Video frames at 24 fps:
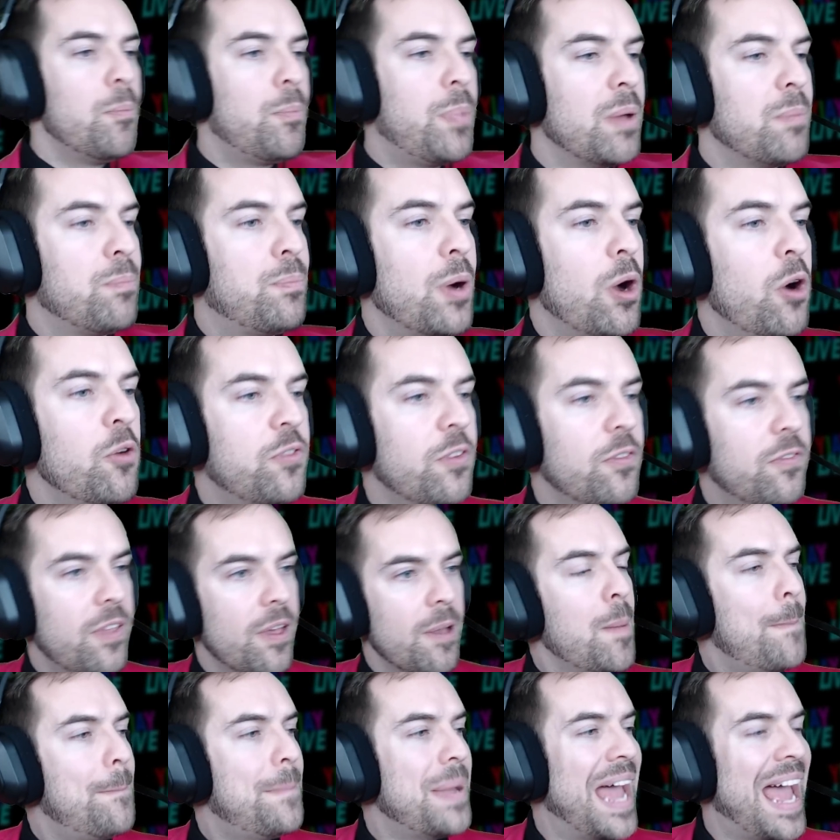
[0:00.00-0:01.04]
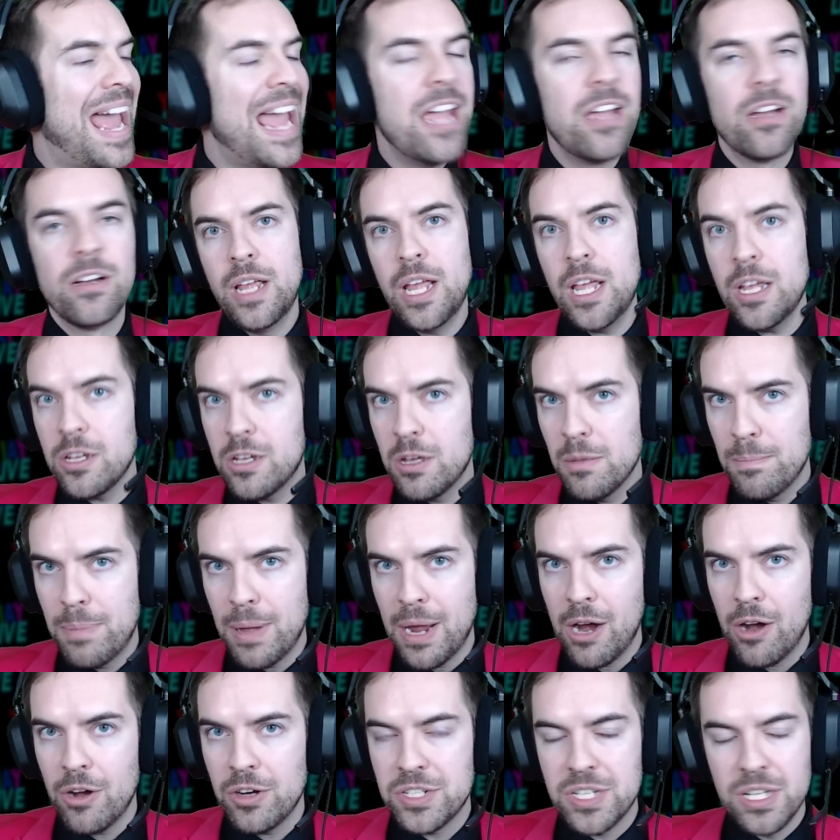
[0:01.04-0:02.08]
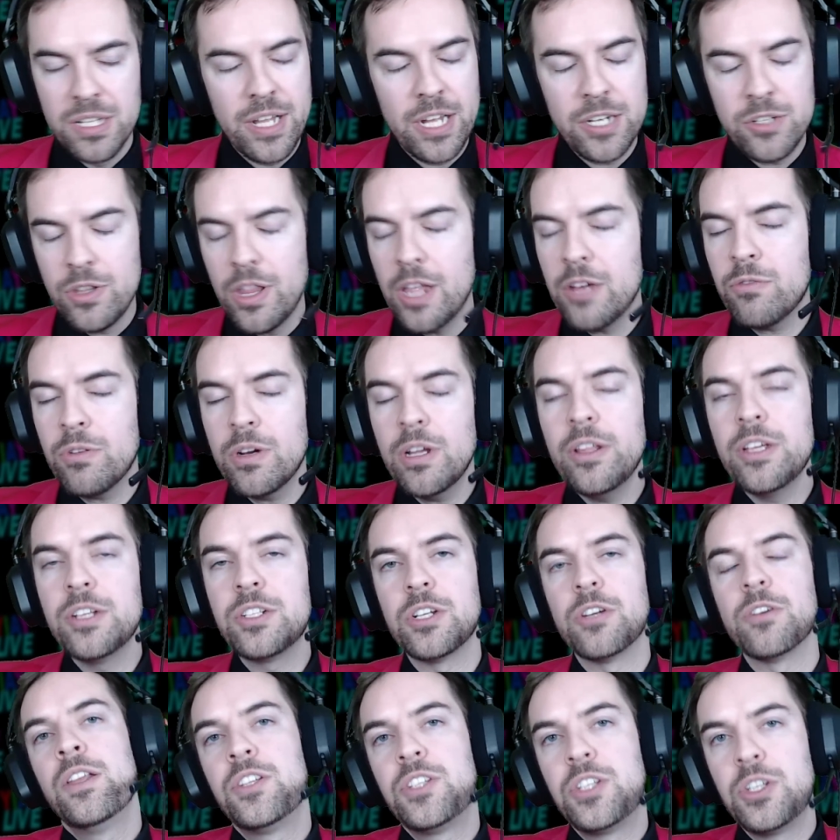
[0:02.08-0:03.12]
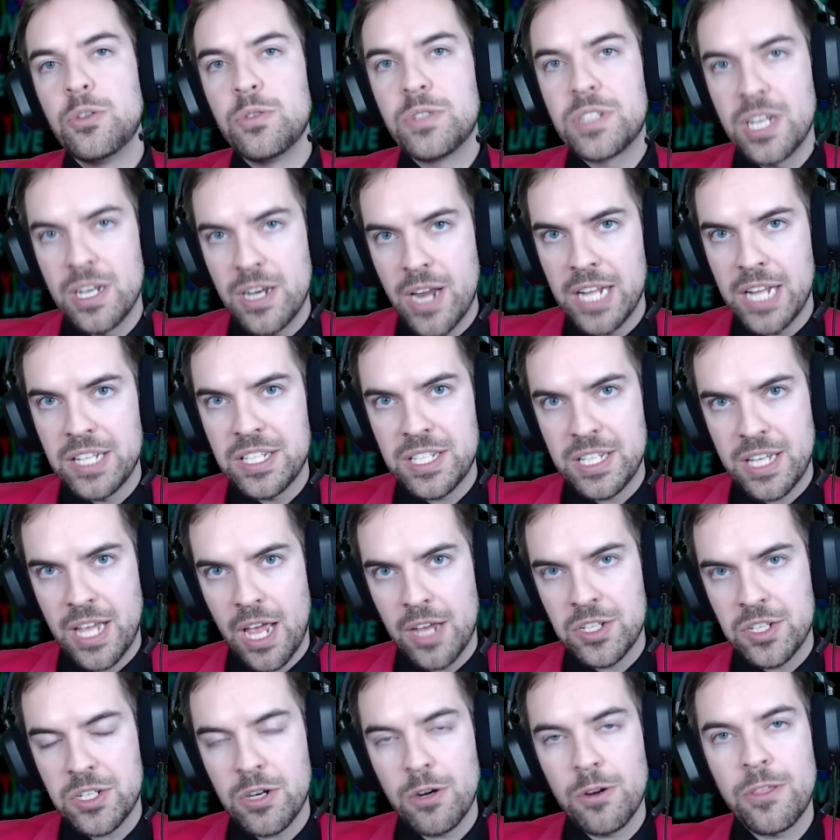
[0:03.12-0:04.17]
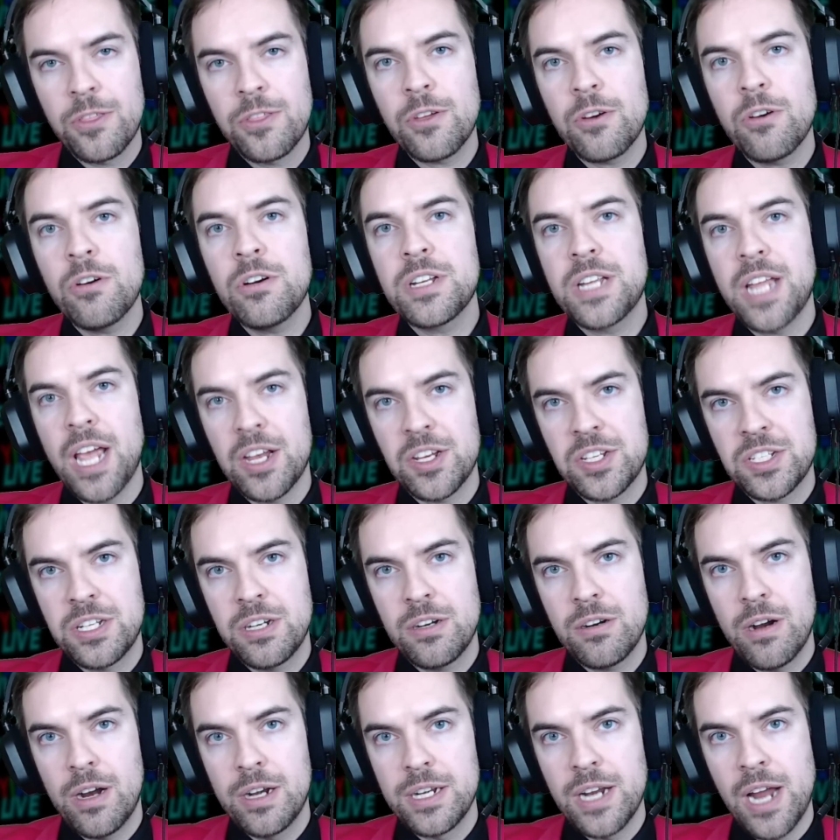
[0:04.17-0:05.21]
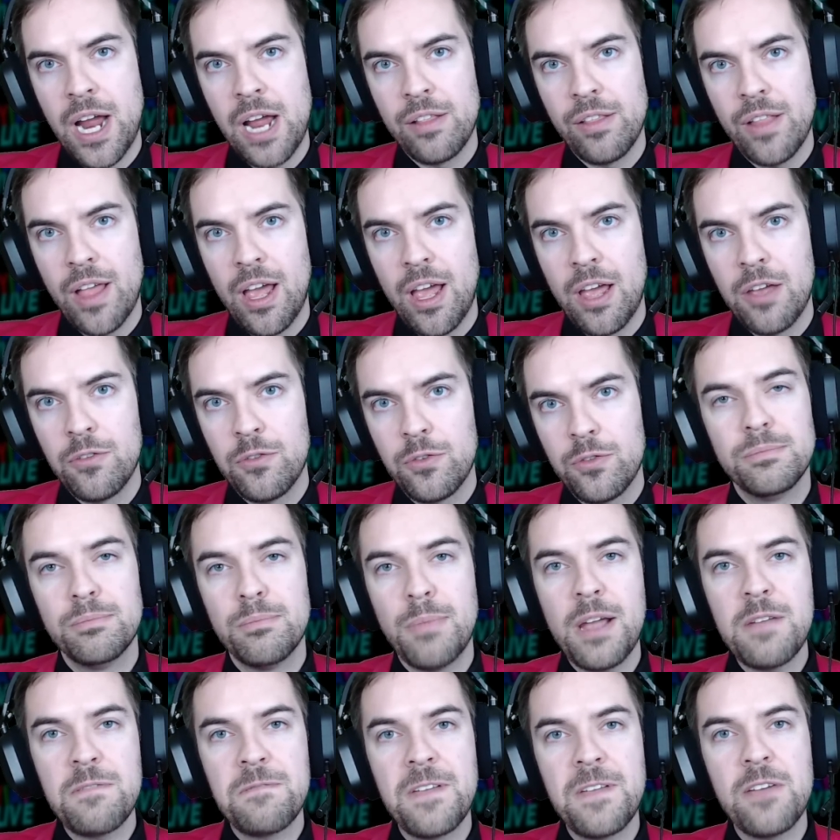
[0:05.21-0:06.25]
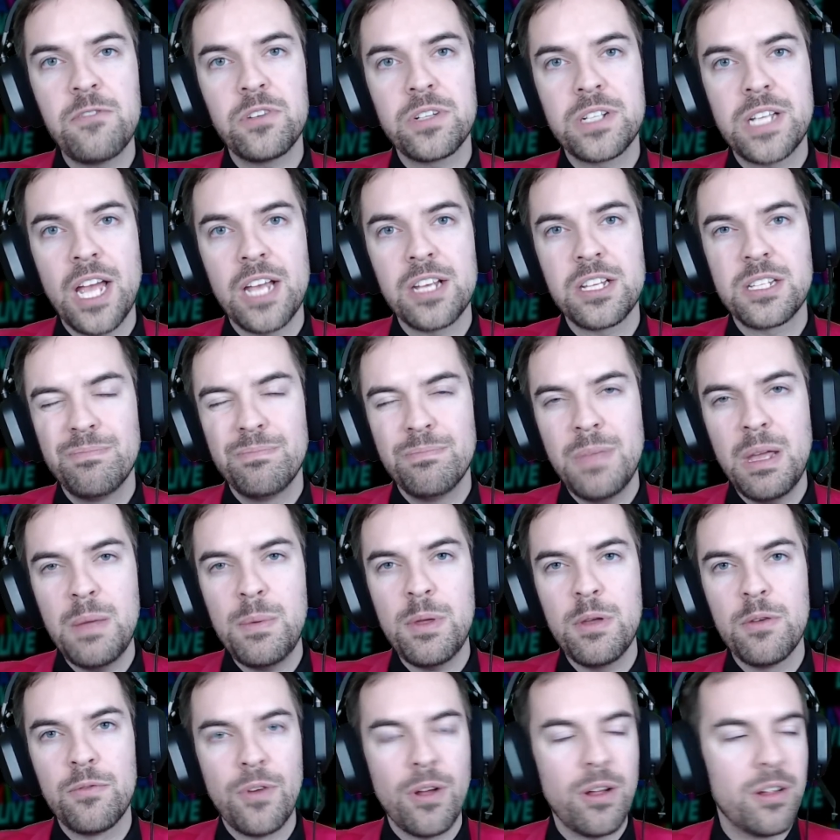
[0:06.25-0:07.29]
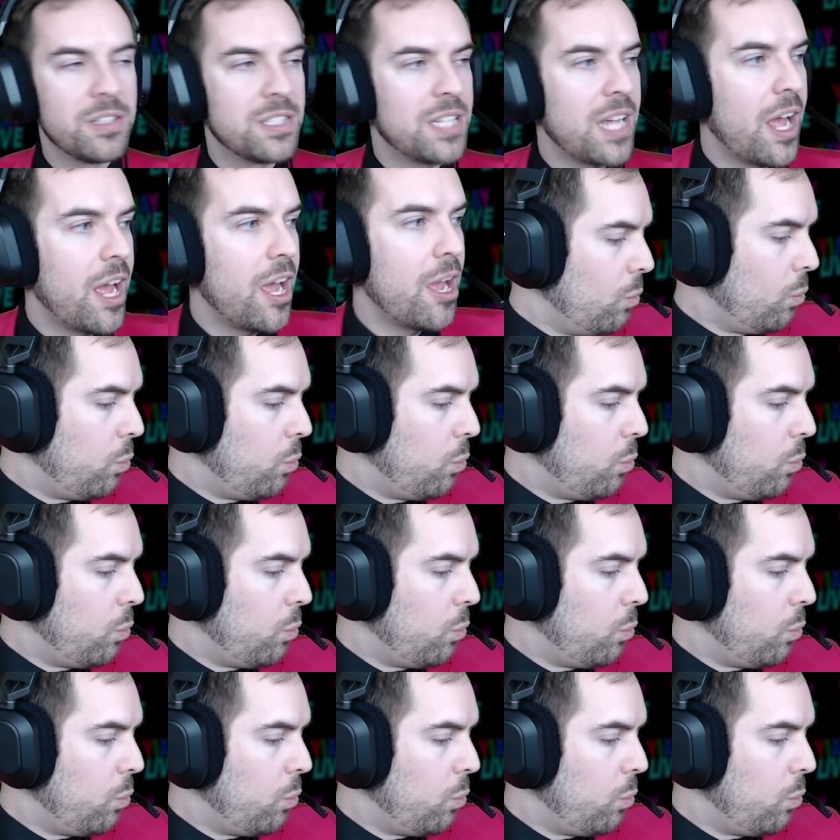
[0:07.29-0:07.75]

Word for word: But both of them pale in comparison. They, they really do. To tonight's guest, our third guest here on YIAY Live, my favorite guest maybe of all time.